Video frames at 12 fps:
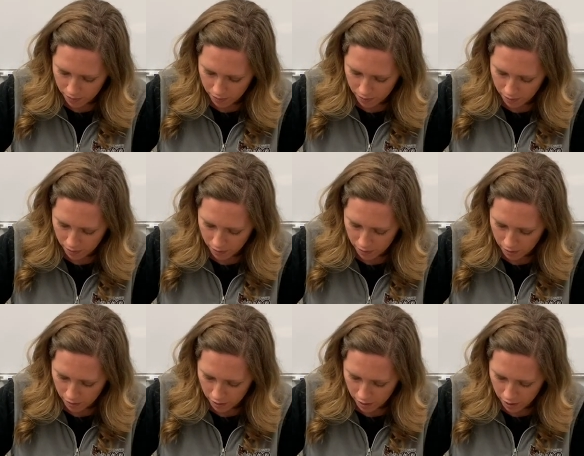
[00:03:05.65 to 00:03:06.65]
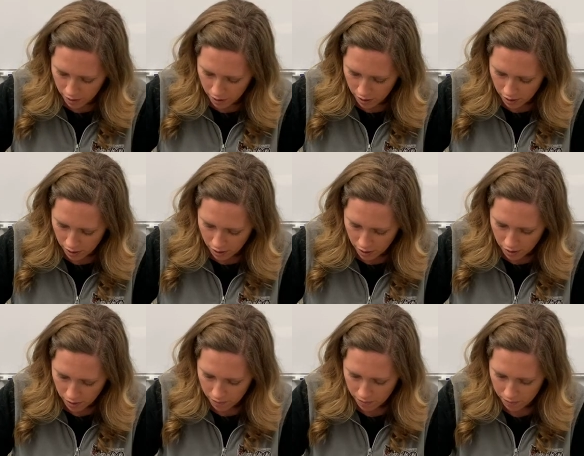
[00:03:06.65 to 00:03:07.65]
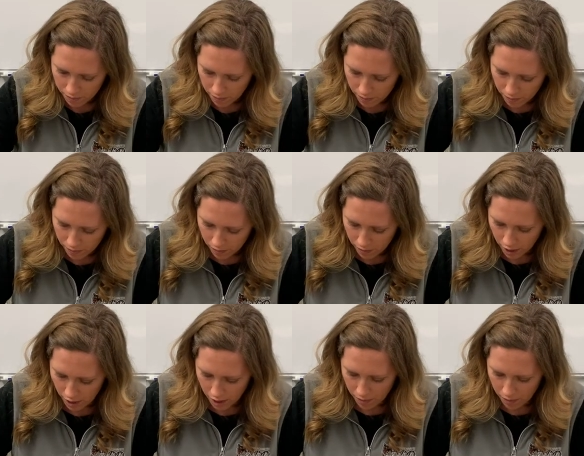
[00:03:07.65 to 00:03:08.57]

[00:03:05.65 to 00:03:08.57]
No one is speaking in this clip.